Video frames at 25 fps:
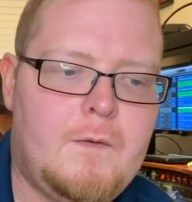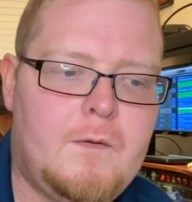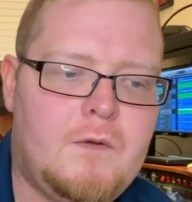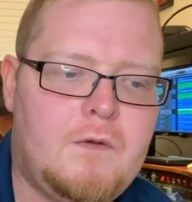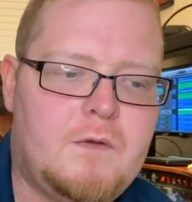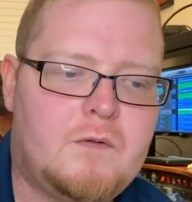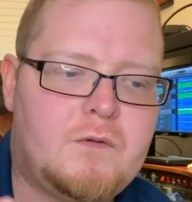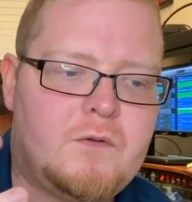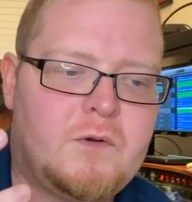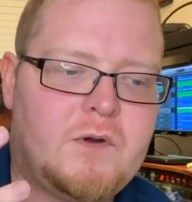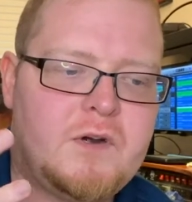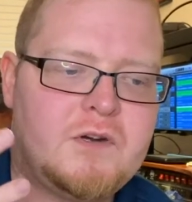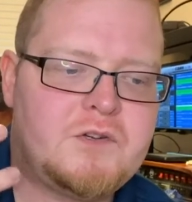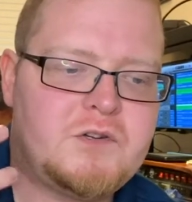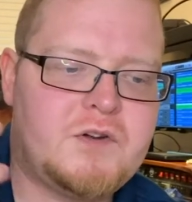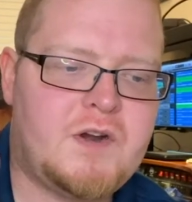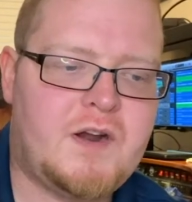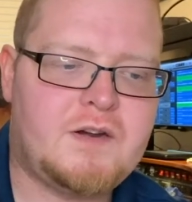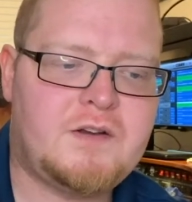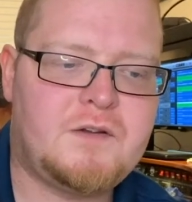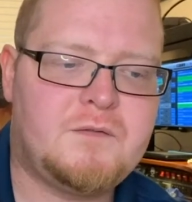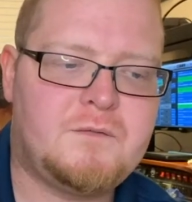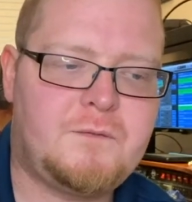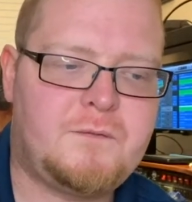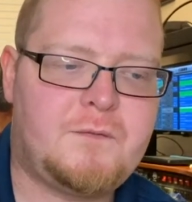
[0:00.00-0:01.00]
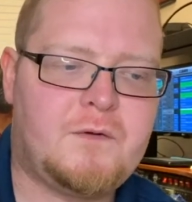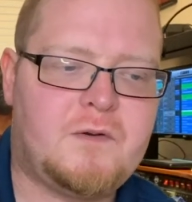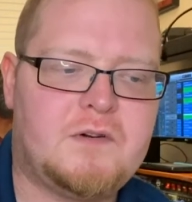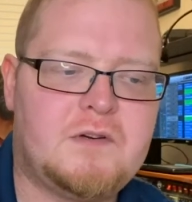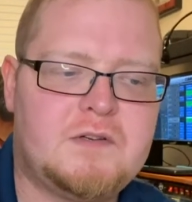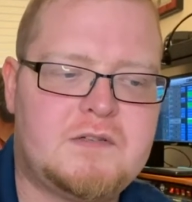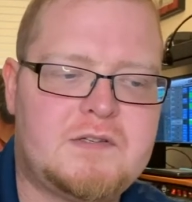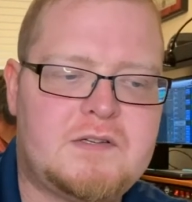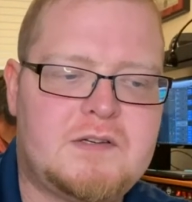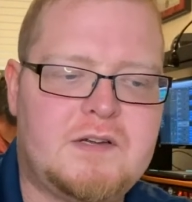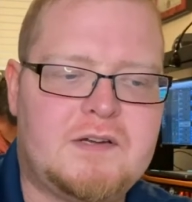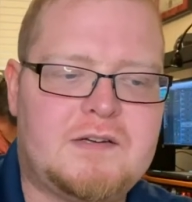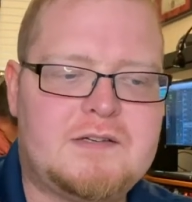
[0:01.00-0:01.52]
Their attractive
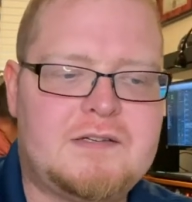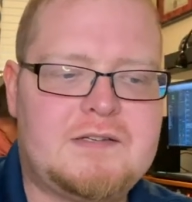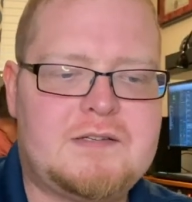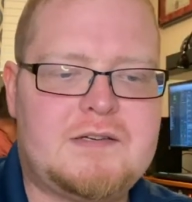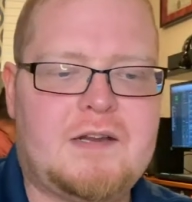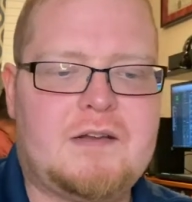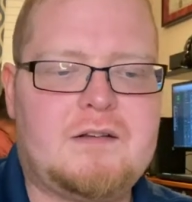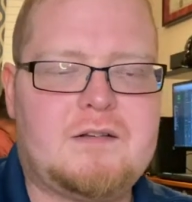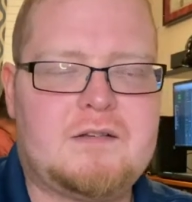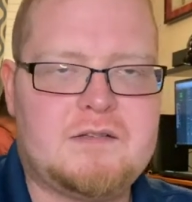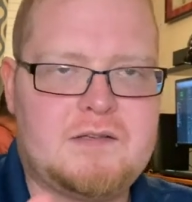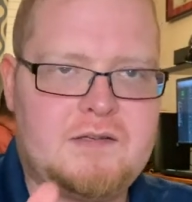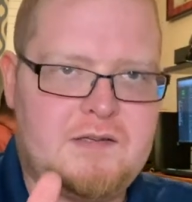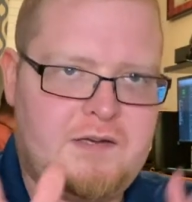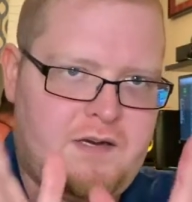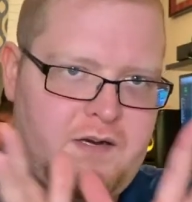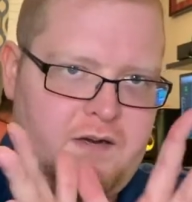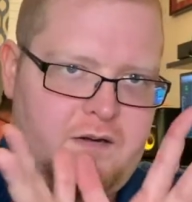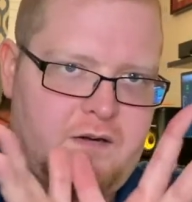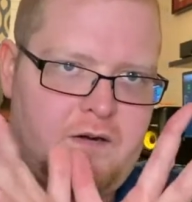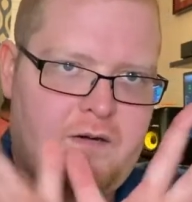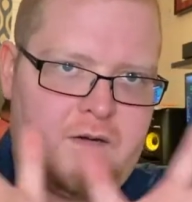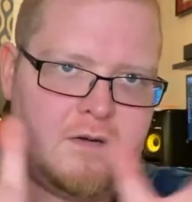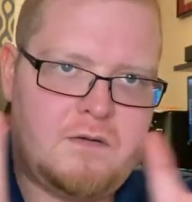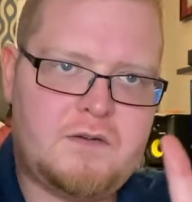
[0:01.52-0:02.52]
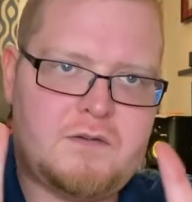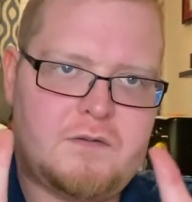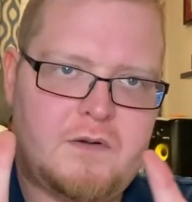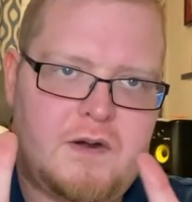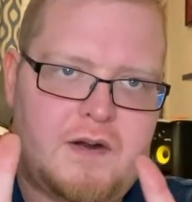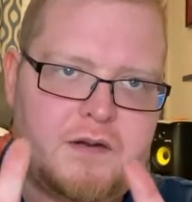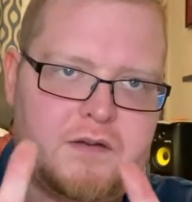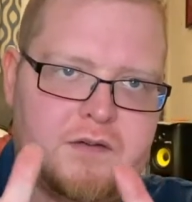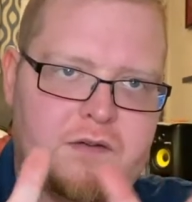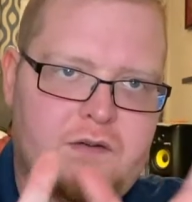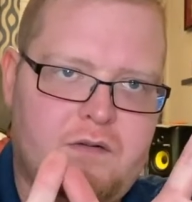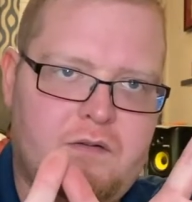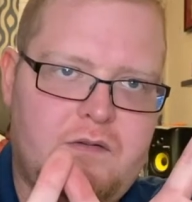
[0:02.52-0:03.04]
force extends in all
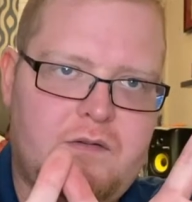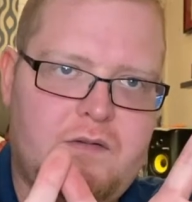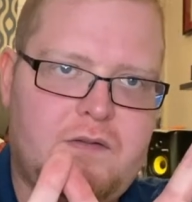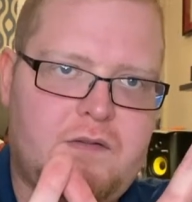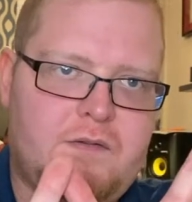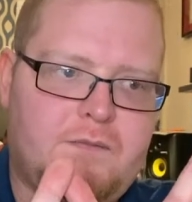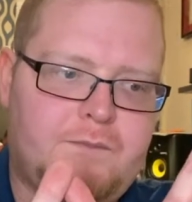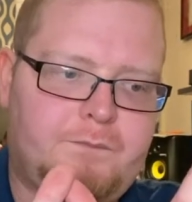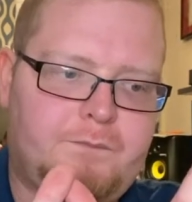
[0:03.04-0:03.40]
directions,